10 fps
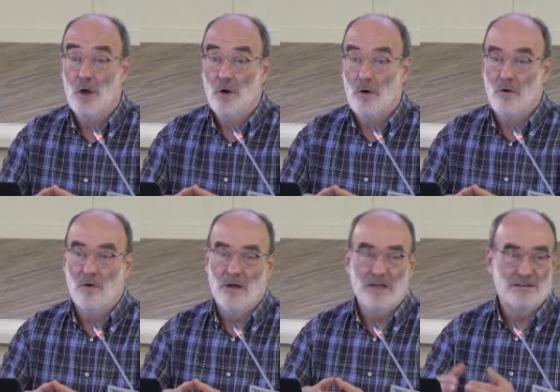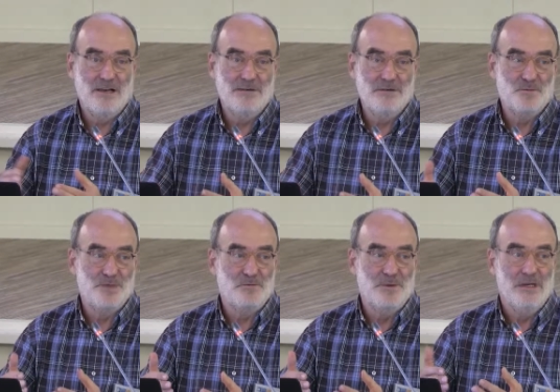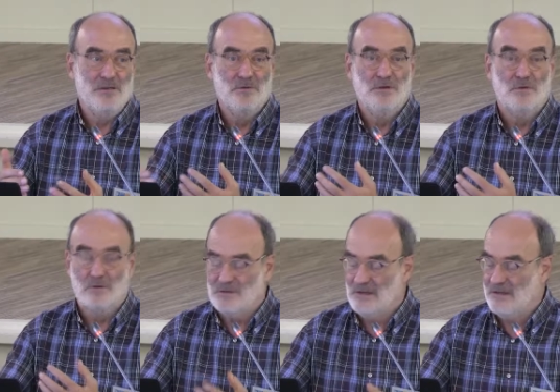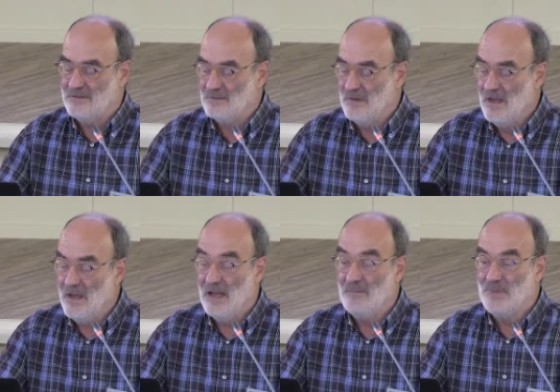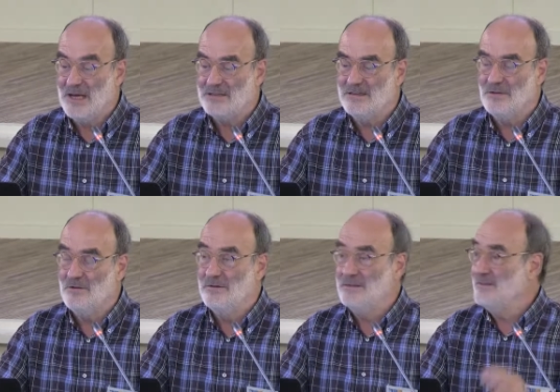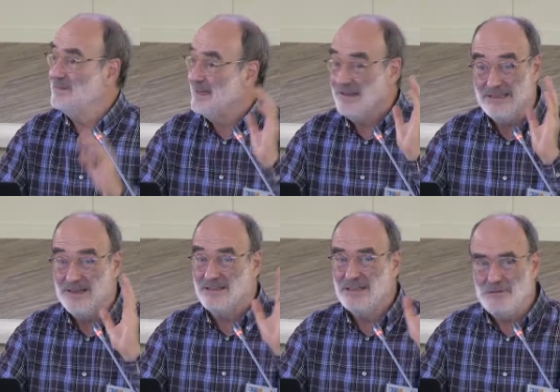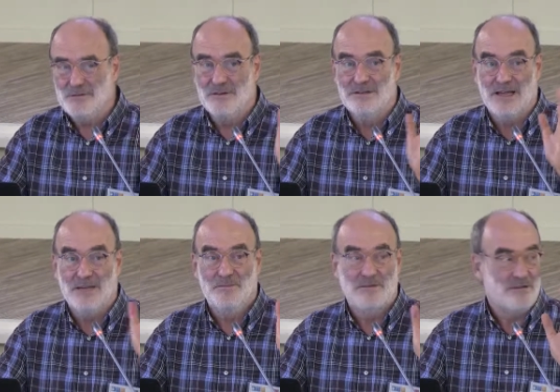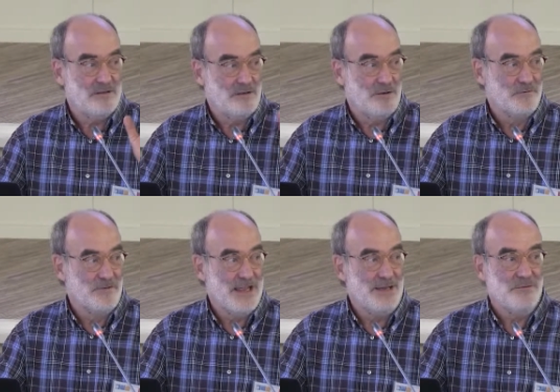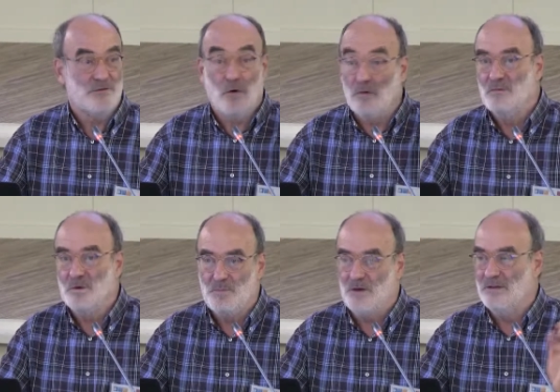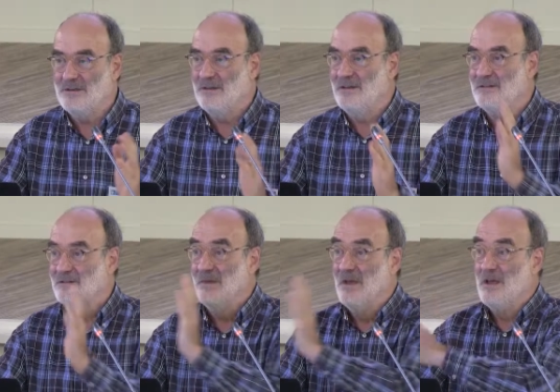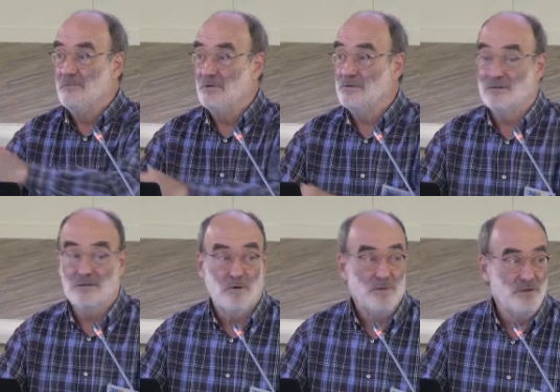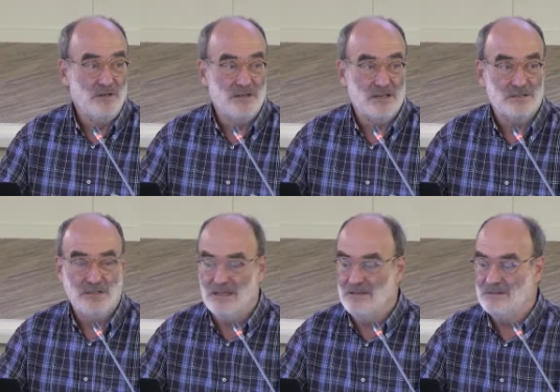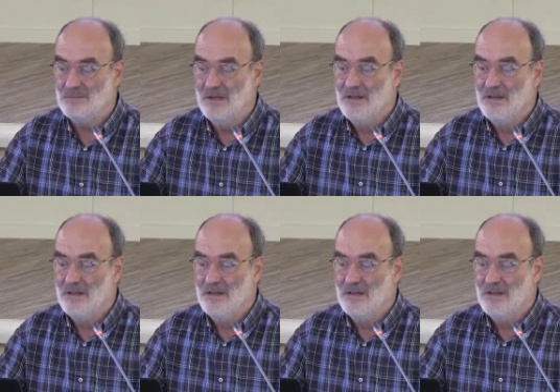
or a cleavage between universalism and particularism. There are different types uh, of names, cosmopolitanism versus communitarianism.